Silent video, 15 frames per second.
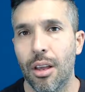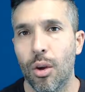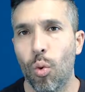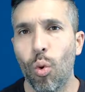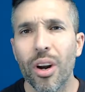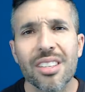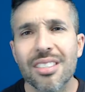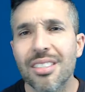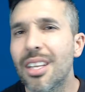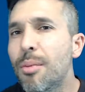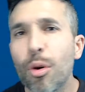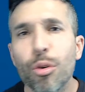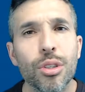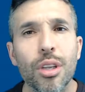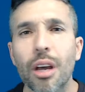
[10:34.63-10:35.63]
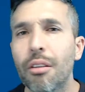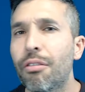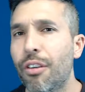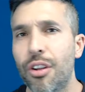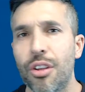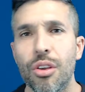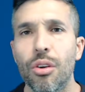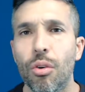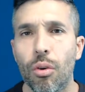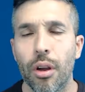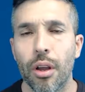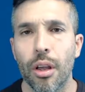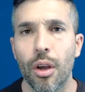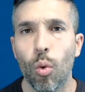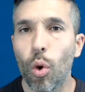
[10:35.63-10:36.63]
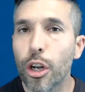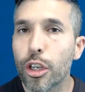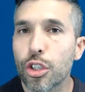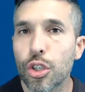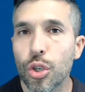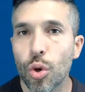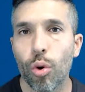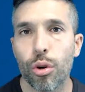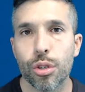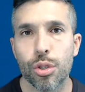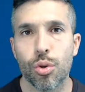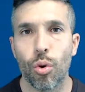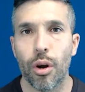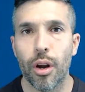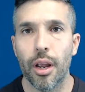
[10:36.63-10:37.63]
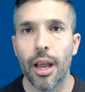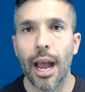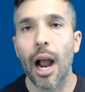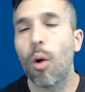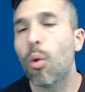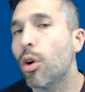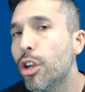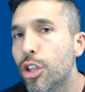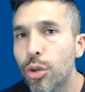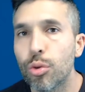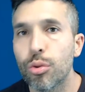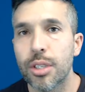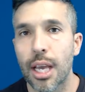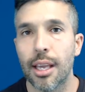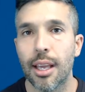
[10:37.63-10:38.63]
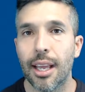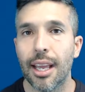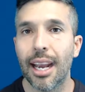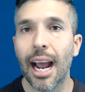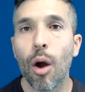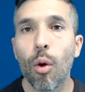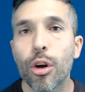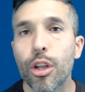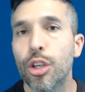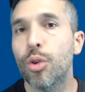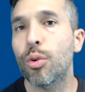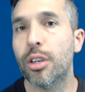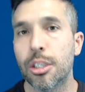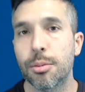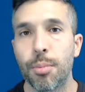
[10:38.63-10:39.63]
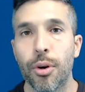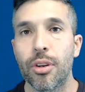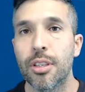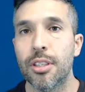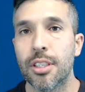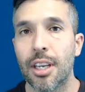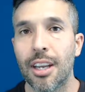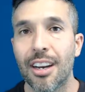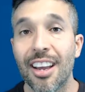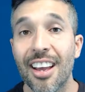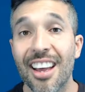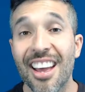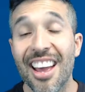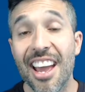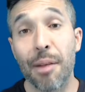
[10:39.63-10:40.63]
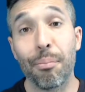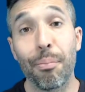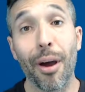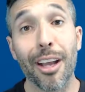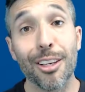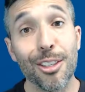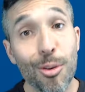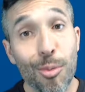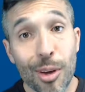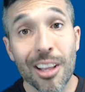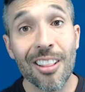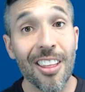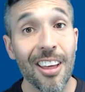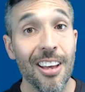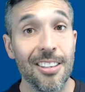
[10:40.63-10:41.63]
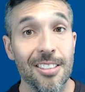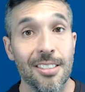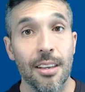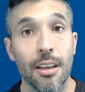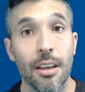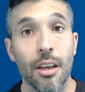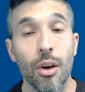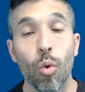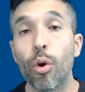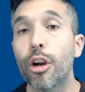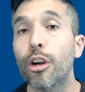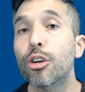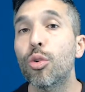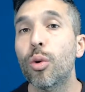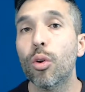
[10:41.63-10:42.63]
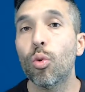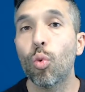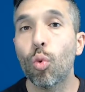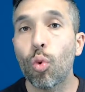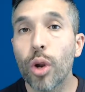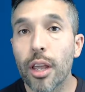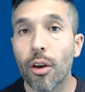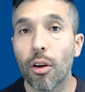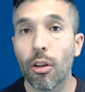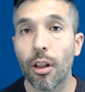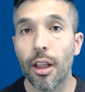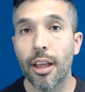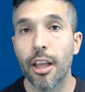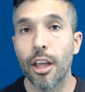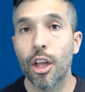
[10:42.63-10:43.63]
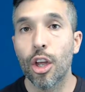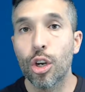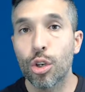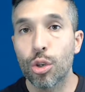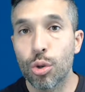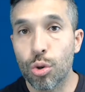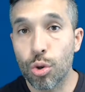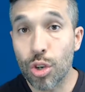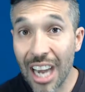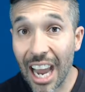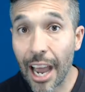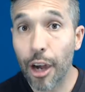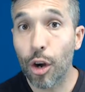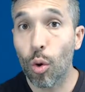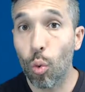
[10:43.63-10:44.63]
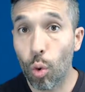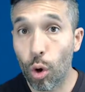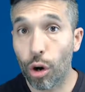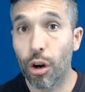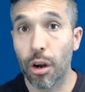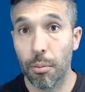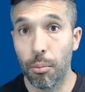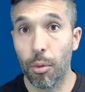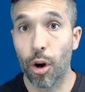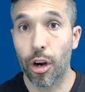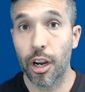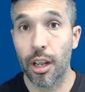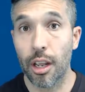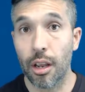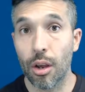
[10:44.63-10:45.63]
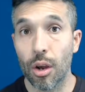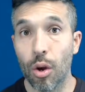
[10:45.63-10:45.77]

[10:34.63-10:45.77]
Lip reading: What has Ximo done for you? What is your story? How are you taking it? How are you experiencing it? And by doing this, we are doing real network marketing.